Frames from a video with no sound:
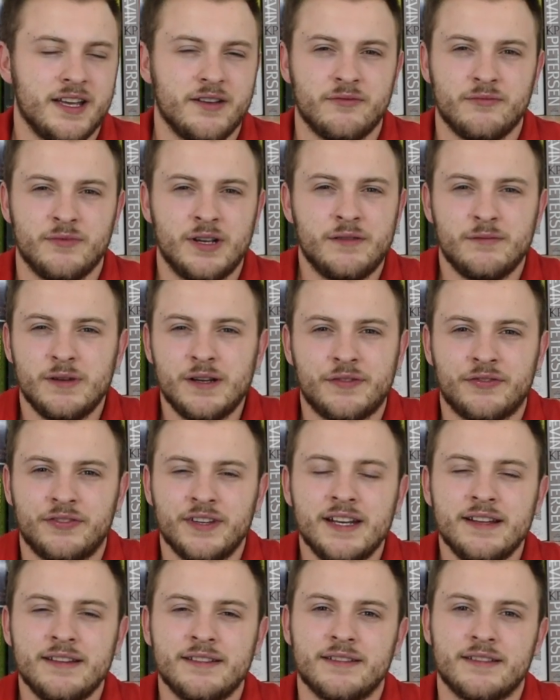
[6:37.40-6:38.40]
we've
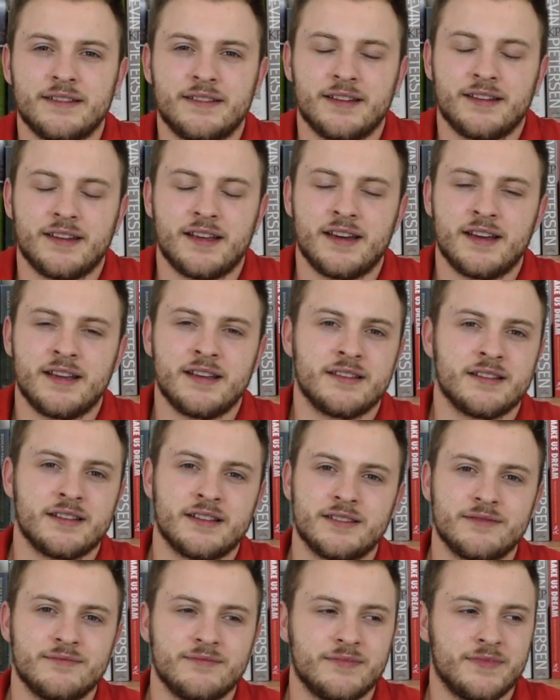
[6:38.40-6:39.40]
seen today
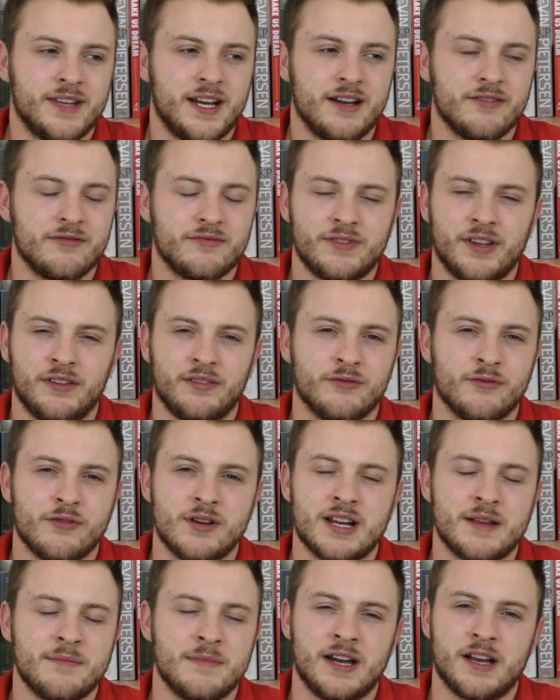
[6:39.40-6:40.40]
that doesn't
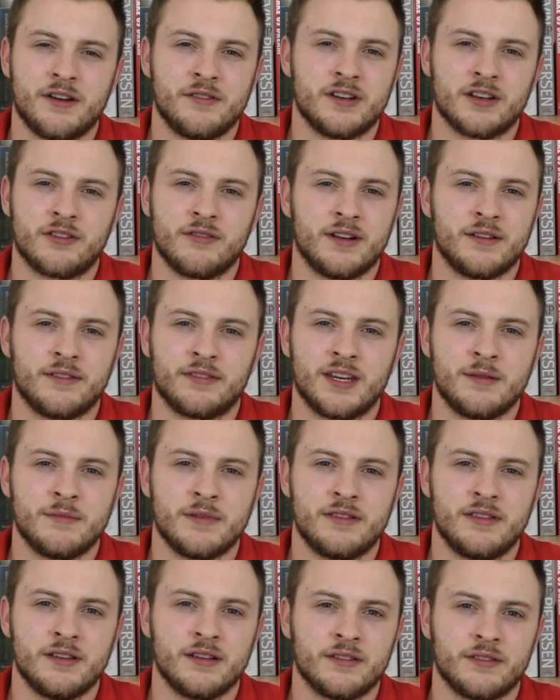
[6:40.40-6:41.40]
really matter in the grand scheme
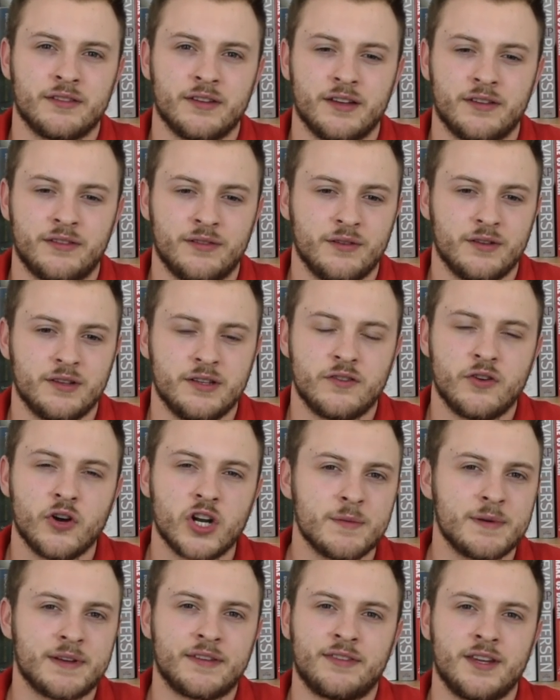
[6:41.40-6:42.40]
of things. You've got
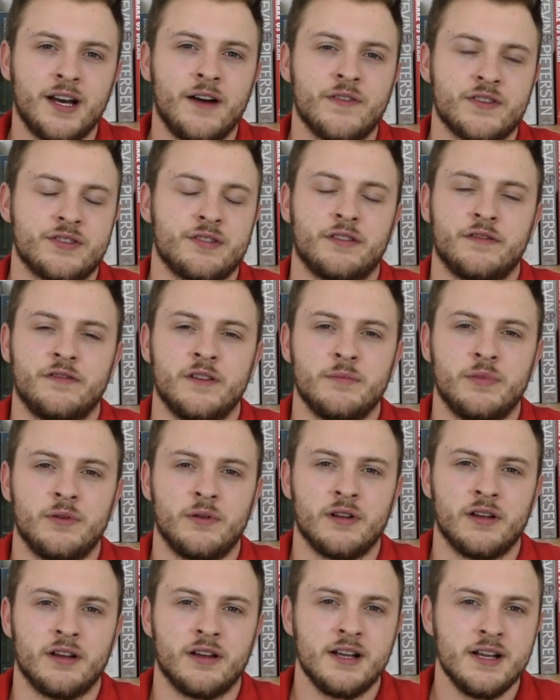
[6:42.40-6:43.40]
to be selfish as a
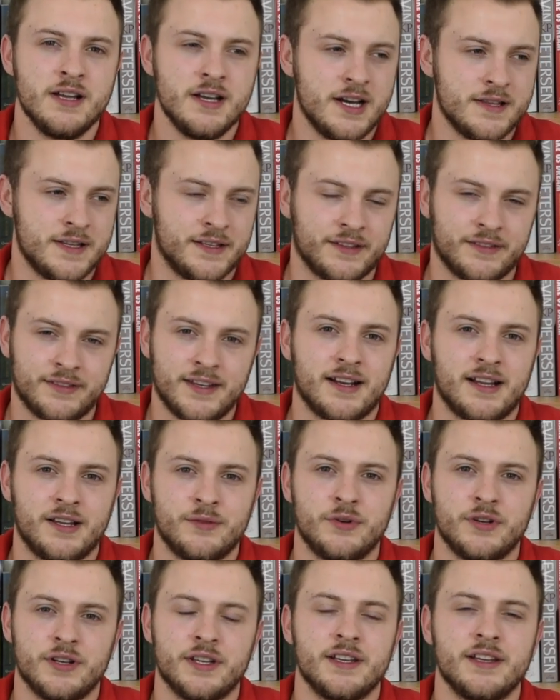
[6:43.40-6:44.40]
footballer, and that's exactly
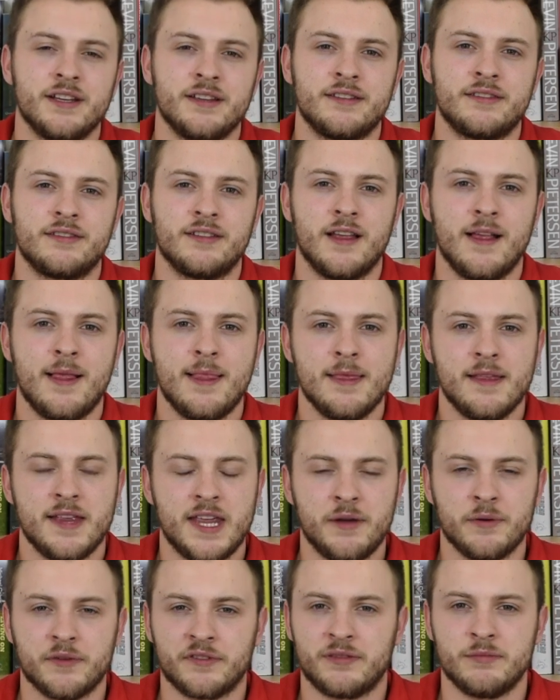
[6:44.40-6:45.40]
what he is.
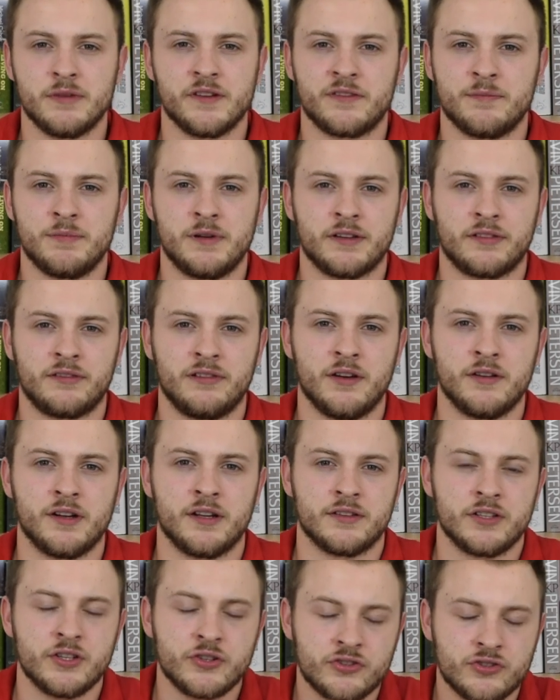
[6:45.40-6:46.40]
He wants to move for
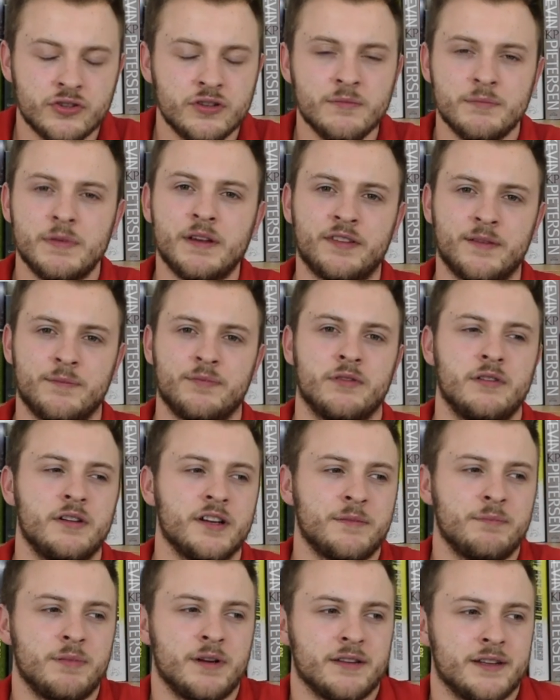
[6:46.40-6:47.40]
Barcelona. You shouldn't be
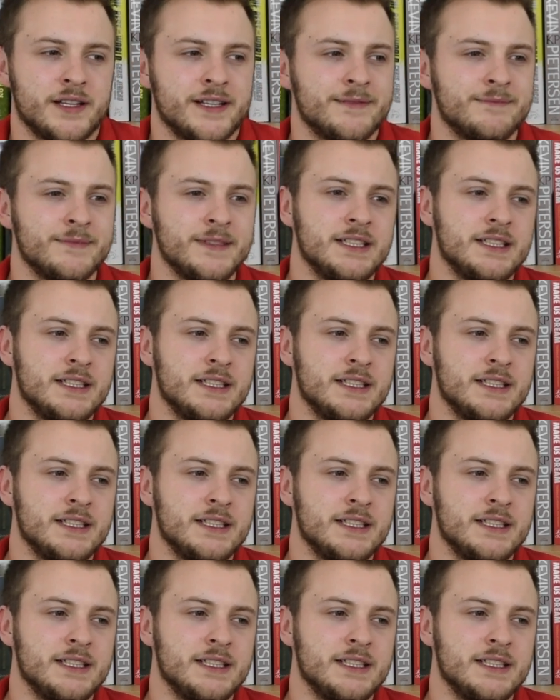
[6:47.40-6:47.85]
surprised by that.